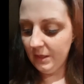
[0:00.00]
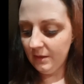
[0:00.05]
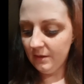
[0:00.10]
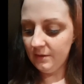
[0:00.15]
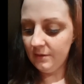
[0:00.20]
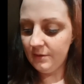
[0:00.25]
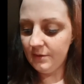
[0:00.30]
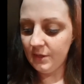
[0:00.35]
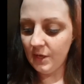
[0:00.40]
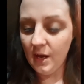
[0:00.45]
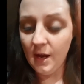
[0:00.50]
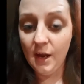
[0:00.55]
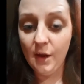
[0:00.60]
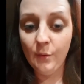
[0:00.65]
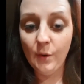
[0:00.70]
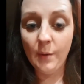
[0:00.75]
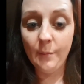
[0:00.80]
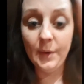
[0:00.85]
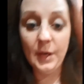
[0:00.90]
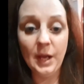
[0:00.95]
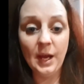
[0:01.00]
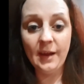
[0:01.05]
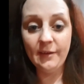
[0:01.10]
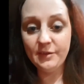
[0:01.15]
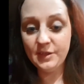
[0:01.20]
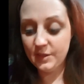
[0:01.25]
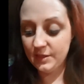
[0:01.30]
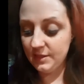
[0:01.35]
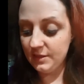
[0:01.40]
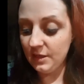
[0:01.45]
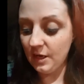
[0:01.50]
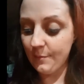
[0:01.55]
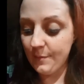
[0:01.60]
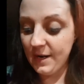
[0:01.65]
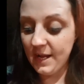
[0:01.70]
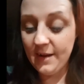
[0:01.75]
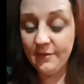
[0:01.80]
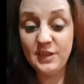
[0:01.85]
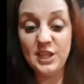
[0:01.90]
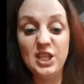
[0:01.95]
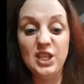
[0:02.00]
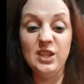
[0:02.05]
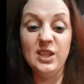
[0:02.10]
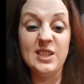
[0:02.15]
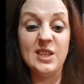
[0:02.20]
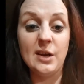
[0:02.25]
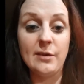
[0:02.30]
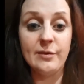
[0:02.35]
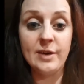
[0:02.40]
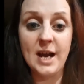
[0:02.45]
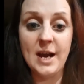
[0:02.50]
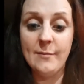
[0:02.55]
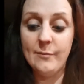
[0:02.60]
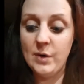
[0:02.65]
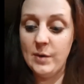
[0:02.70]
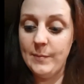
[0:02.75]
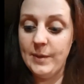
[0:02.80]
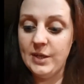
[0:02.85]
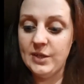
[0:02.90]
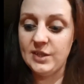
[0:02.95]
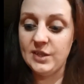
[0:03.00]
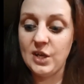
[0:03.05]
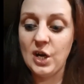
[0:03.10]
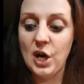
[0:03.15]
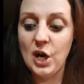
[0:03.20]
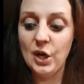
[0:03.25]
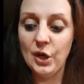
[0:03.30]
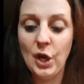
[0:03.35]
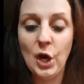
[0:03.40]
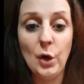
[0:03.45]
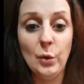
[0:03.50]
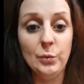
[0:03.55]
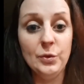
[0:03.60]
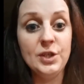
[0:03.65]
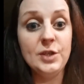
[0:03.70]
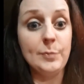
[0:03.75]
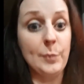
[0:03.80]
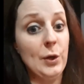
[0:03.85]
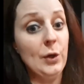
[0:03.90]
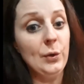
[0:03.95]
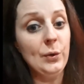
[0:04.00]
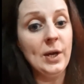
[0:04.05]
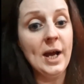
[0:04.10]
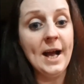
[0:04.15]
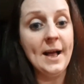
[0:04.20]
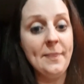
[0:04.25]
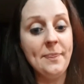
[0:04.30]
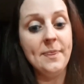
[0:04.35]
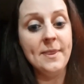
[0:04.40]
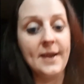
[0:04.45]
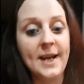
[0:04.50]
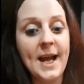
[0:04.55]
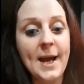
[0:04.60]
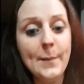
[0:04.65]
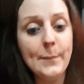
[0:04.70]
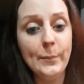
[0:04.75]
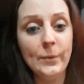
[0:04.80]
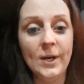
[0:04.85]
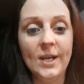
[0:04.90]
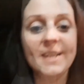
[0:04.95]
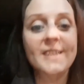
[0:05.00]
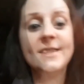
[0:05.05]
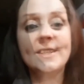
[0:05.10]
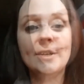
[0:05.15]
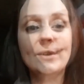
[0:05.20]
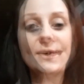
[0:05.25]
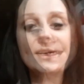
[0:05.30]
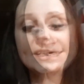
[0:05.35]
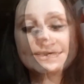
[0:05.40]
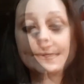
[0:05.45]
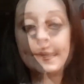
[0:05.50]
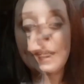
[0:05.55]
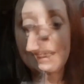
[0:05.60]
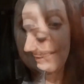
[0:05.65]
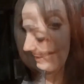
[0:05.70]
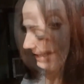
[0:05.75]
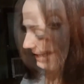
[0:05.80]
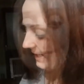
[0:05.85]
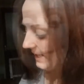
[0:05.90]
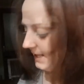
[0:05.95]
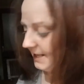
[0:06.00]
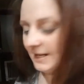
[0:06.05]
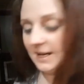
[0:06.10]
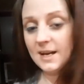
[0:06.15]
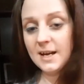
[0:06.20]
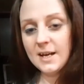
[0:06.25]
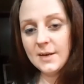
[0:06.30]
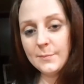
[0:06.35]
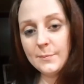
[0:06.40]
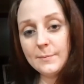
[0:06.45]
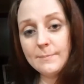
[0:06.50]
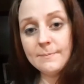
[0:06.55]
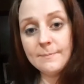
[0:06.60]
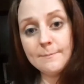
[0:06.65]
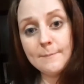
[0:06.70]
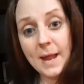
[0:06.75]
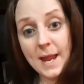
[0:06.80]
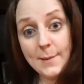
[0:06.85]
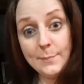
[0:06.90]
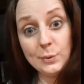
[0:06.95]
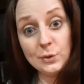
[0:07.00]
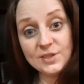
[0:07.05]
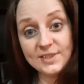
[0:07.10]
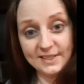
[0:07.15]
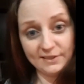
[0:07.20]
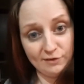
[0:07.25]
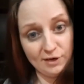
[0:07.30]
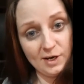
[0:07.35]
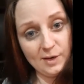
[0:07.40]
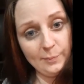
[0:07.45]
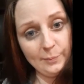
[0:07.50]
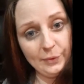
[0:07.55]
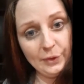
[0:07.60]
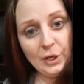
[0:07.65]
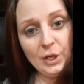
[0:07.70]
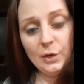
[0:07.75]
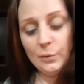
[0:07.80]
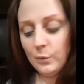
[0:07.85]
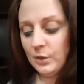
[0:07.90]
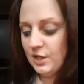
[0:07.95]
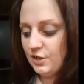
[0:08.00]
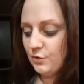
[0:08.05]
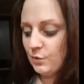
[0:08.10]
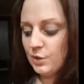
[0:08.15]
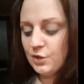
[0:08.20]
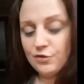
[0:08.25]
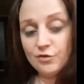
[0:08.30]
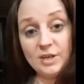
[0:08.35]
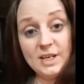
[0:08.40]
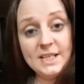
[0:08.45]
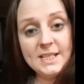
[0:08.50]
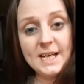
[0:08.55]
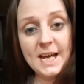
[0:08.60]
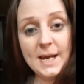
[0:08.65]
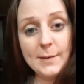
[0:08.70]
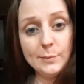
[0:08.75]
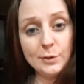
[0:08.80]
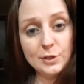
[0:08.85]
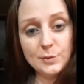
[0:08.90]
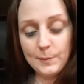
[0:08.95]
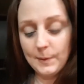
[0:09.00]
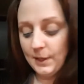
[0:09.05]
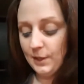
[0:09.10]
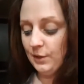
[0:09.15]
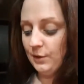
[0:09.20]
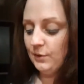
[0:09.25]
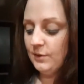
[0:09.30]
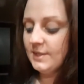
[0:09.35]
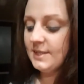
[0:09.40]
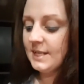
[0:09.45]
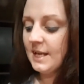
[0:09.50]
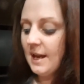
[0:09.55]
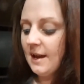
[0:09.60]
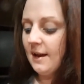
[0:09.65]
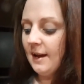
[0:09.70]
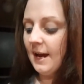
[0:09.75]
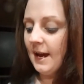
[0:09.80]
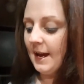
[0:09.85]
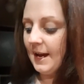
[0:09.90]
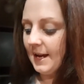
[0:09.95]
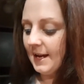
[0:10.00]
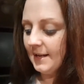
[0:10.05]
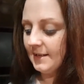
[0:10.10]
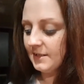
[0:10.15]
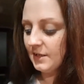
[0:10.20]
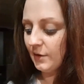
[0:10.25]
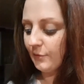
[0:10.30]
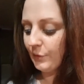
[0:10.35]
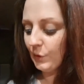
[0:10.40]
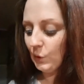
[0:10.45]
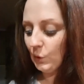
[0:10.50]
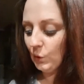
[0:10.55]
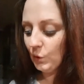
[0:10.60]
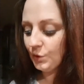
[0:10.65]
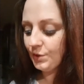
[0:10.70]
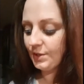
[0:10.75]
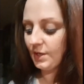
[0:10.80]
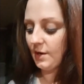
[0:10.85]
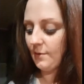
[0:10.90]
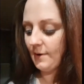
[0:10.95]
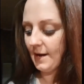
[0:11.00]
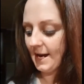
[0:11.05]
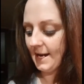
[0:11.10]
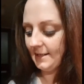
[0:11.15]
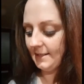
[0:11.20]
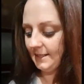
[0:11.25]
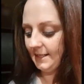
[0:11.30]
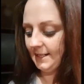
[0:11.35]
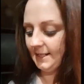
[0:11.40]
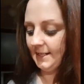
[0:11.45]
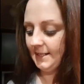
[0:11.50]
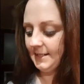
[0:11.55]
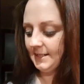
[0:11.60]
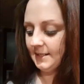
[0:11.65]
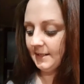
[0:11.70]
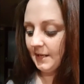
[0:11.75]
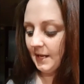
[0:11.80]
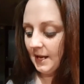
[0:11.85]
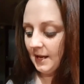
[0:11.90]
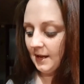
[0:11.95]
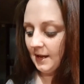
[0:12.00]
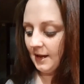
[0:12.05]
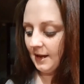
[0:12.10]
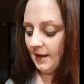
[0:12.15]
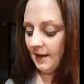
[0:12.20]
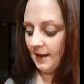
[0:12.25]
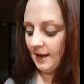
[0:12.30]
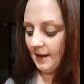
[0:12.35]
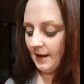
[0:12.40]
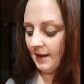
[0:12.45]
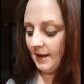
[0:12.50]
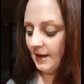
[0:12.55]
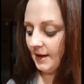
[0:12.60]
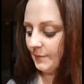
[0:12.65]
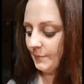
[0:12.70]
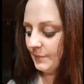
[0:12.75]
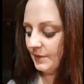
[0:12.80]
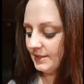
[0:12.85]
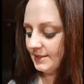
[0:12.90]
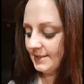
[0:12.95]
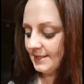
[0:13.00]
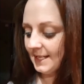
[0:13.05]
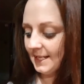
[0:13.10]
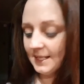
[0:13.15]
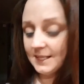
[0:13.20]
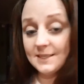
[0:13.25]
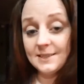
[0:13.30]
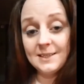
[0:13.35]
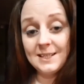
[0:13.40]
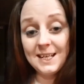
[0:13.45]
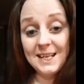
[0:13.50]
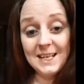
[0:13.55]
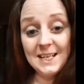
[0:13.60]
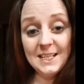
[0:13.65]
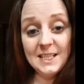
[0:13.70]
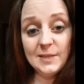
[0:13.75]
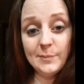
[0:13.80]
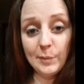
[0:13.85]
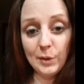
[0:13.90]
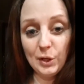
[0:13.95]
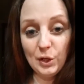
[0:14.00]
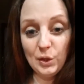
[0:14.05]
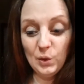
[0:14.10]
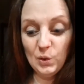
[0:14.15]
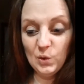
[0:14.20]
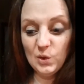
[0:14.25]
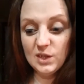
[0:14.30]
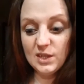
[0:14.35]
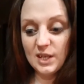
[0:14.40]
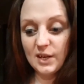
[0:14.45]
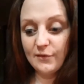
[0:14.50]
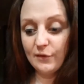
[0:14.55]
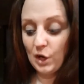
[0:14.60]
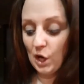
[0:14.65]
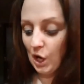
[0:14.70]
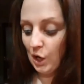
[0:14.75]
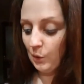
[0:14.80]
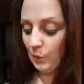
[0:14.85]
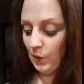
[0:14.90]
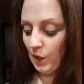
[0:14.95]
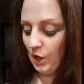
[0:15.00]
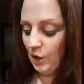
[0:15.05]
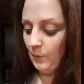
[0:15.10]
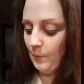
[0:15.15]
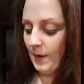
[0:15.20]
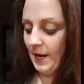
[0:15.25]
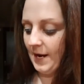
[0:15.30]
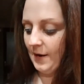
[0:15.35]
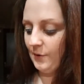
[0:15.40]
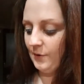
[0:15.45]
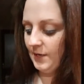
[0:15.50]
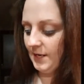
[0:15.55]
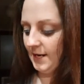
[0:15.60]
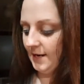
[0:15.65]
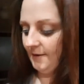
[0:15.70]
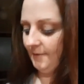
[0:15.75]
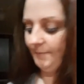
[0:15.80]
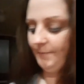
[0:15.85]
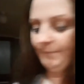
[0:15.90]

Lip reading: So I'm gonna have to do this off camera because I can't hold the spoon and the camera. So I've added the maple syrup, which was 3 tablespoons, and I've also added 6 teaspoons of cocoa powder.